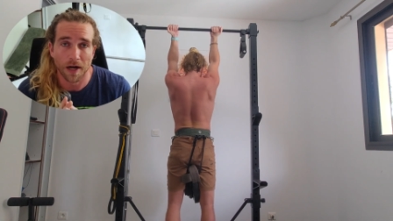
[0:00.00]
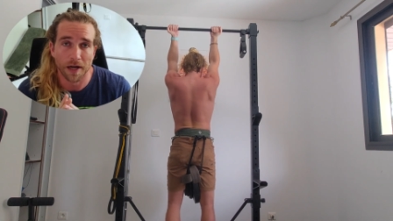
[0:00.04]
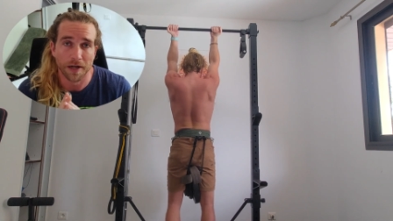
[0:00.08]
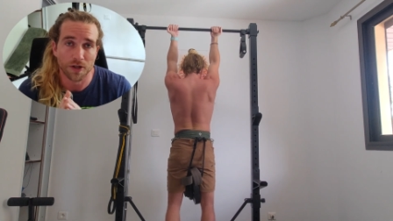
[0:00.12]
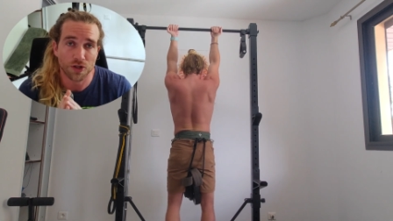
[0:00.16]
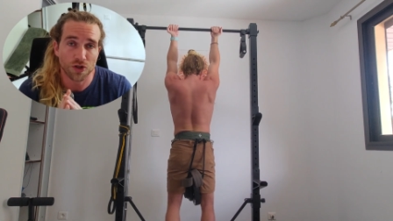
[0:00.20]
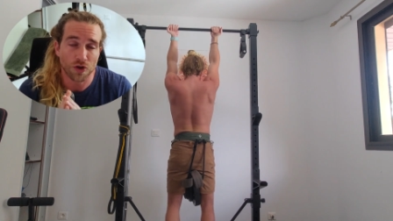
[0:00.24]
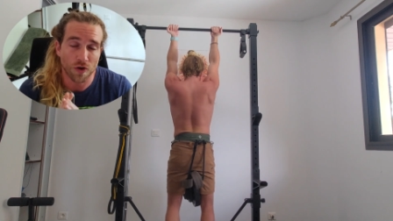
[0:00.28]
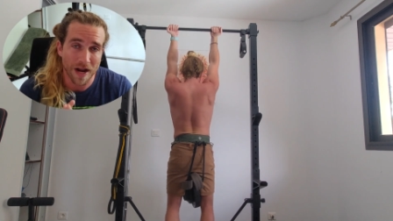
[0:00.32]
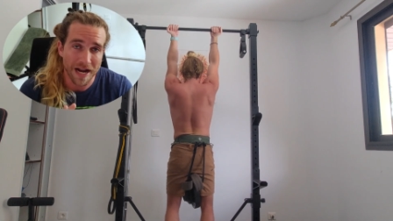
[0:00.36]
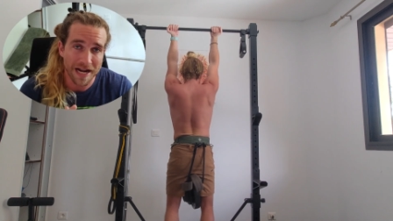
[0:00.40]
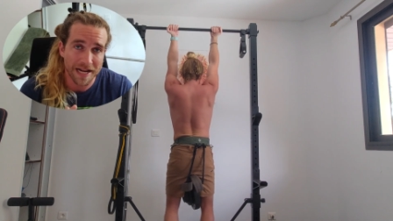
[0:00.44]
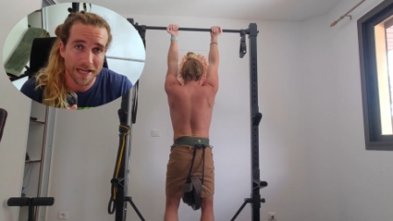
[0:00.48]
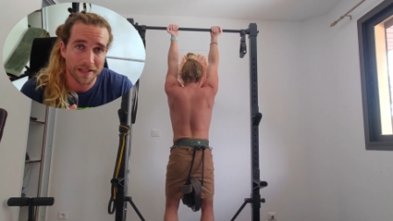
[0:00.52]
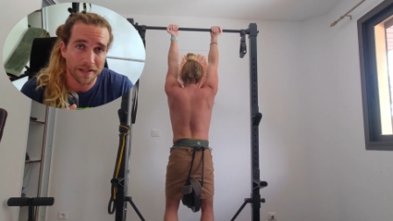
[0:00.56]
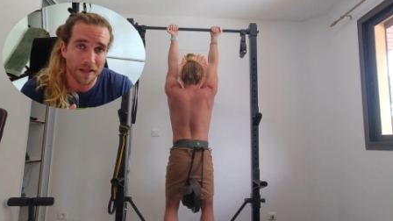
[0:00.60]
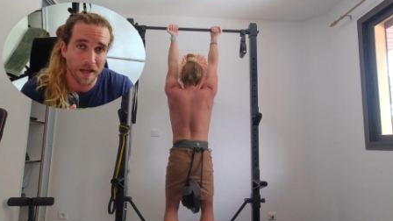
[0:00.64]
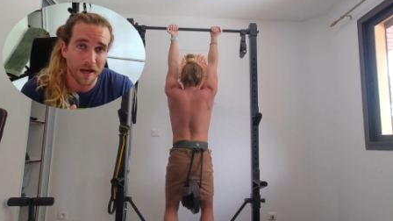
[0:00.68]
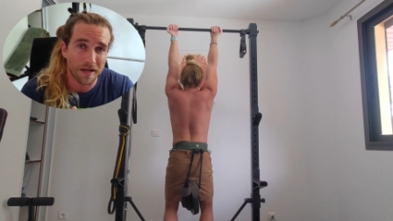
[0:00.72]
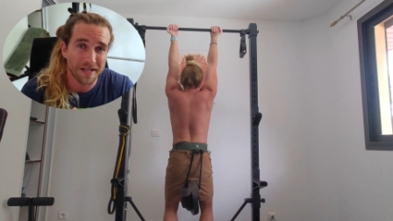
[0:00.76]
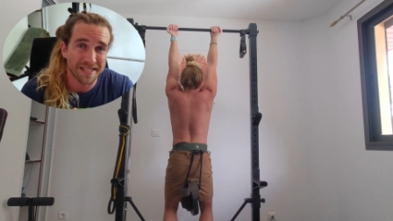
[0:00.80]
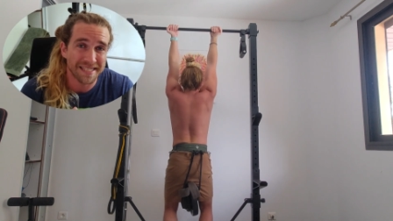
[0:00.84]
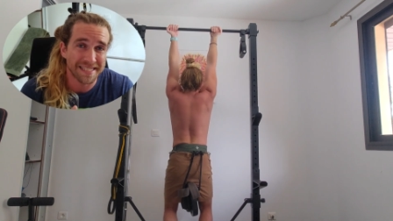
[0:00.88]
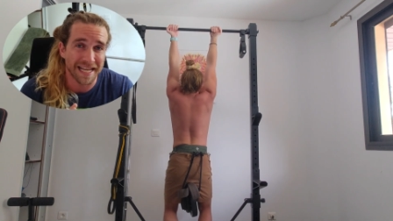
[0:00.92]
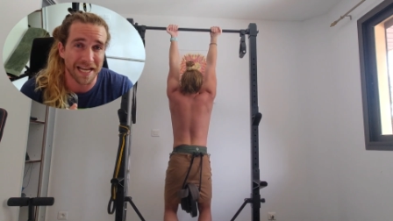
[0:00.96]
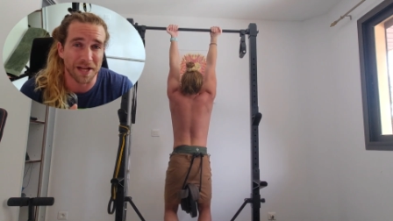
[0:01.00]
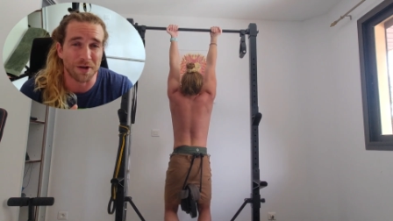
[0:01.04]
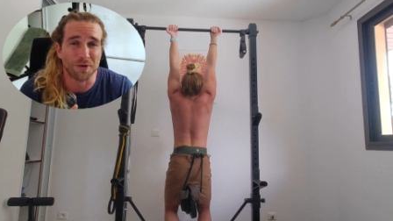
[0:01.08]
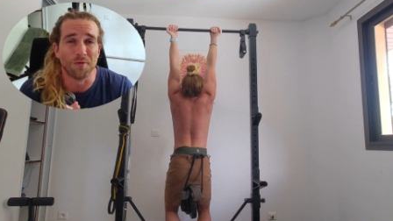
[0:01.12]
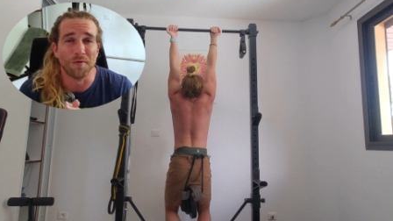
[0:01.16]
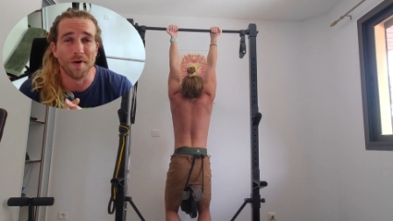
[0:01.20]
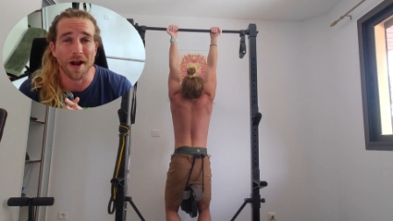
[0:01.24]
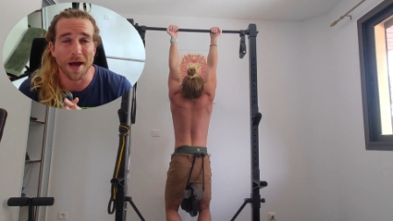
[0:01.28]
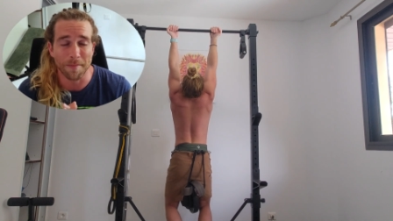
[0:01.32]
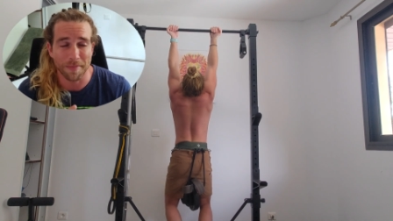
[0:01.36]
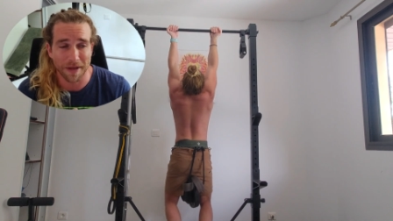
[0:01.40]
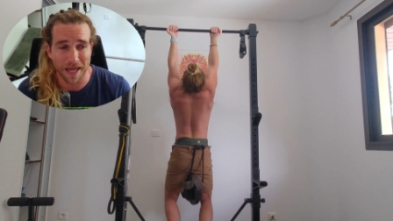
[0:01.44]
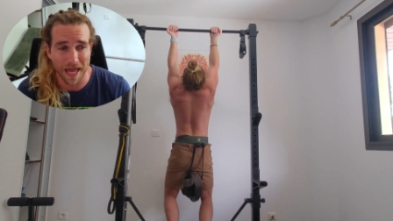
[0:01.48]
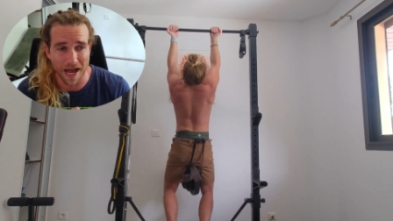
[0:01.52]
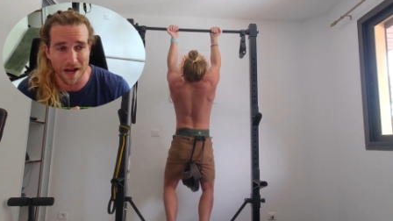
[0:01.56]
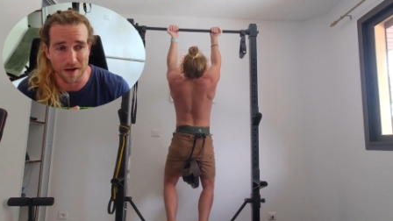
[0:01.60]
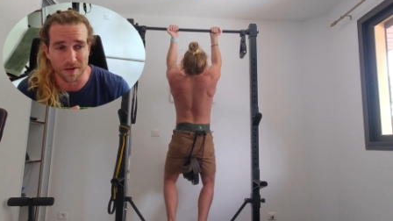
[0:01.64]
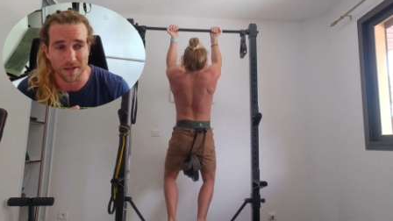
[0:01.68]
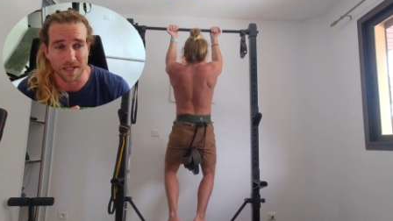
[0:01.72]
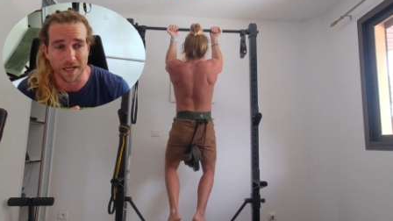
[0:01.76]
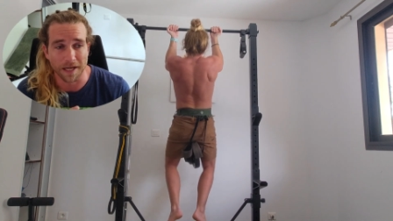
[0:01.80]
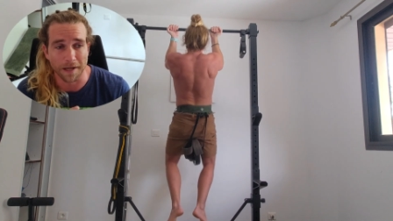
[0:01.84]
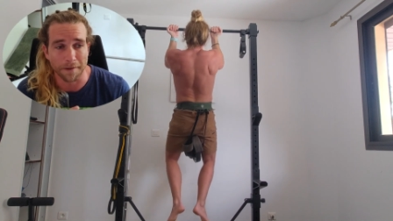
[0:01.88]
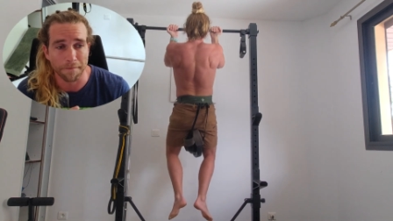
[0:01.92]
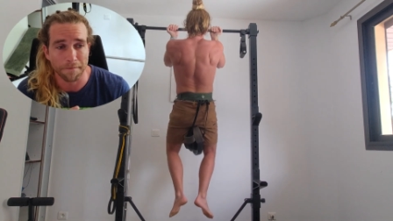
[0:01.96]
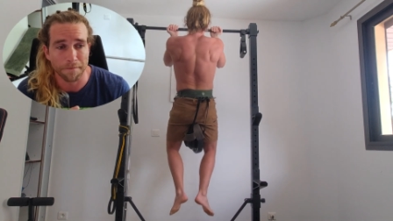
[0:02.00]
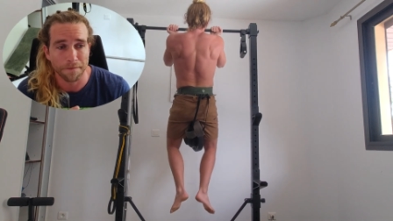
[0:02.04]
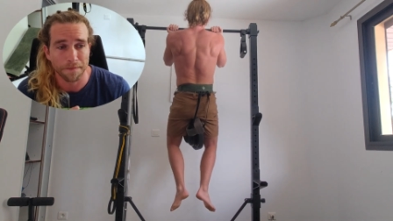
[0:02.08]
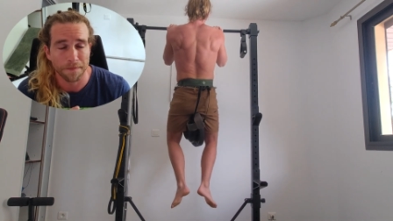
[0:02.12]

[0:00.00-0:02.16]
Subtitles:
on training logs and rep counting.